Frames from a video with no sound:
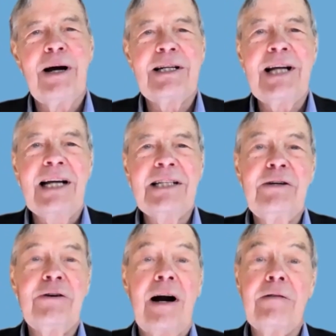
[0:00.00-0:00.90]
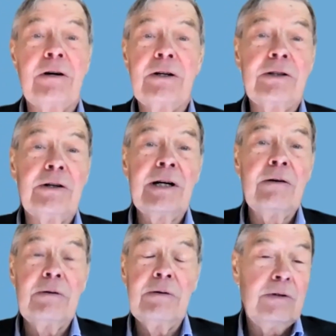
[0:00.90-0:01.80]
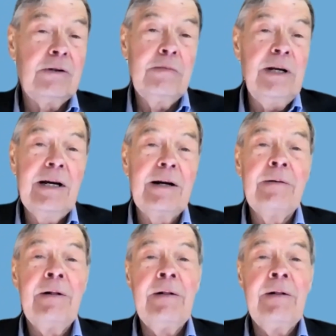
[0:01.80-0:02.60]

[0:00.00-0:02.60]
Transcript: by a taxi driver who turned out to be a